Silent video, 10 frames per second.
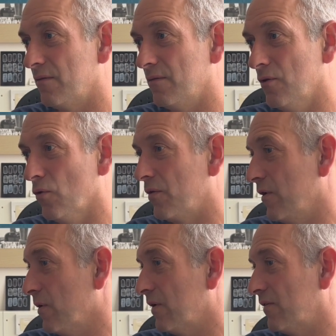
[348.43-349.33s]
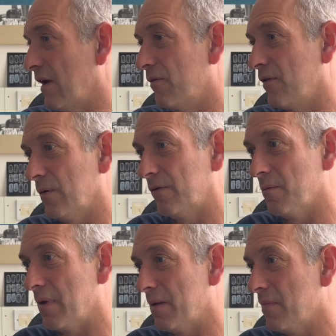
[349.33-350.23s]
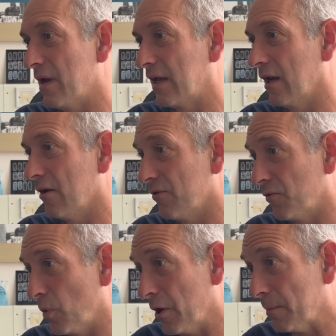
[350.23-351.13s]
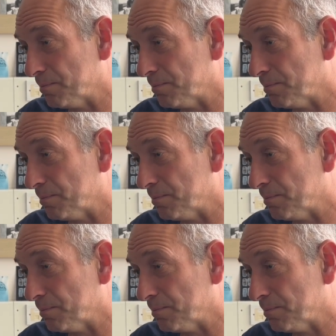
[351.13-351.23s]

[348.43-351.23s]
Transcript: North Uist, South Uist and Benbecula as well.